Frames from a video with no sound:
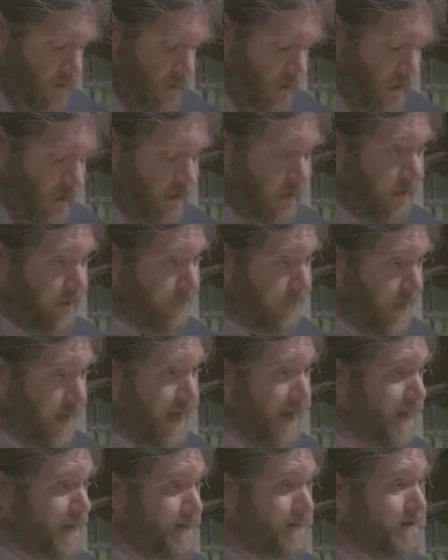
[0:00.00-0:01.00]
and if they
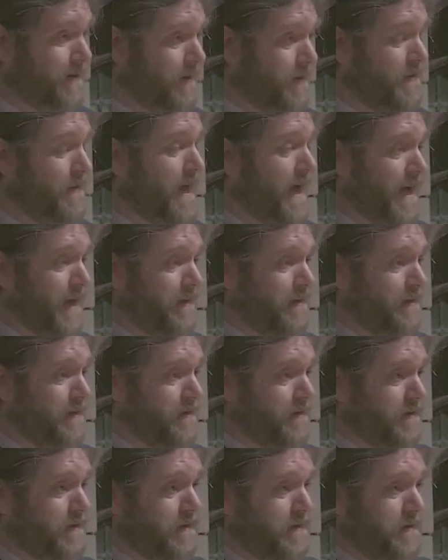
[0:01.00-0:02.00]
hadn't done
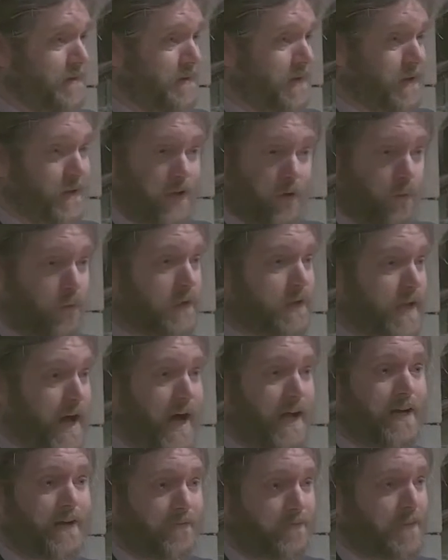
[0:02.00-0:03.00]
that, then there would
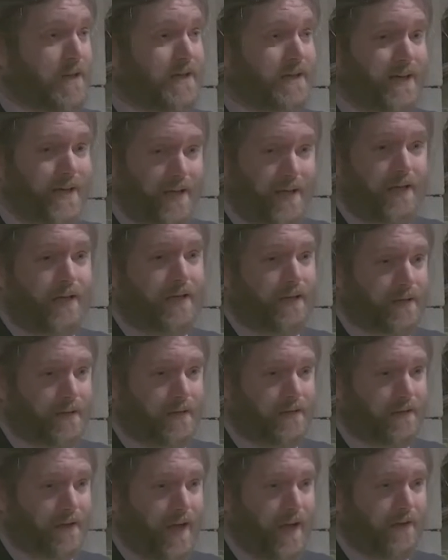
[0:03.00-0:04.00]
not have been any
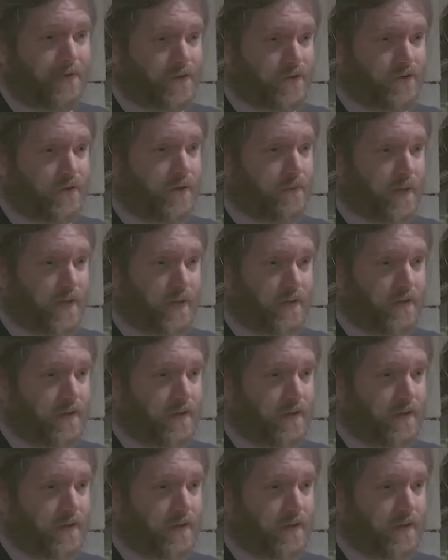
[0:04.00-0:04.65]
live streaming.